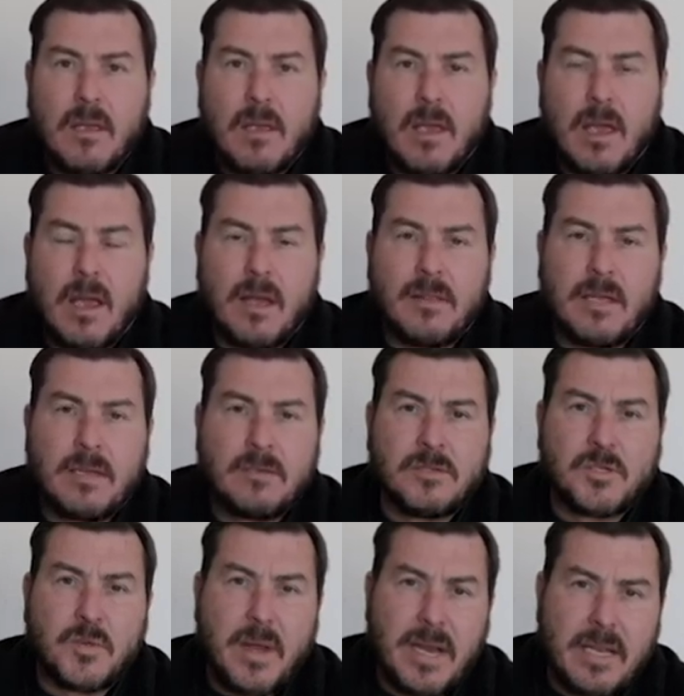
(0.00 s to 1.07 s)
And then
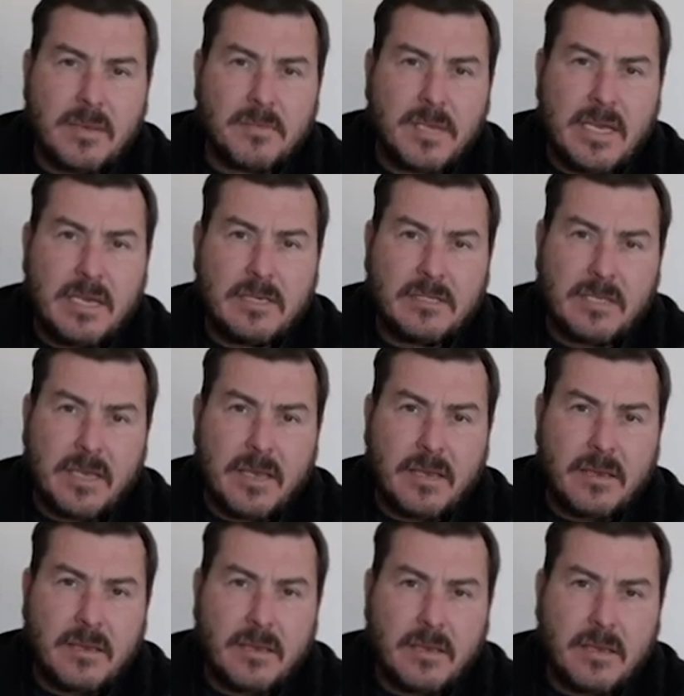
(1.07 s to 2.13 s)

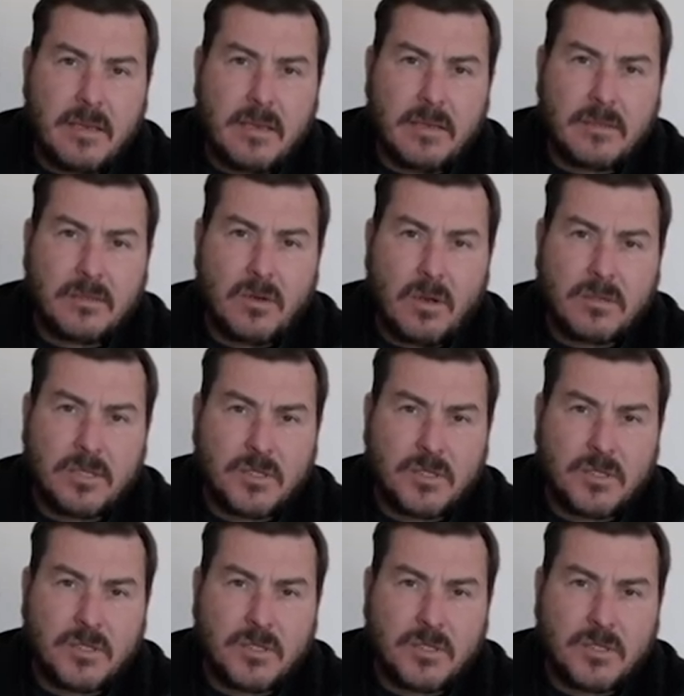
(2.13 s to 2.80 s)
Dr.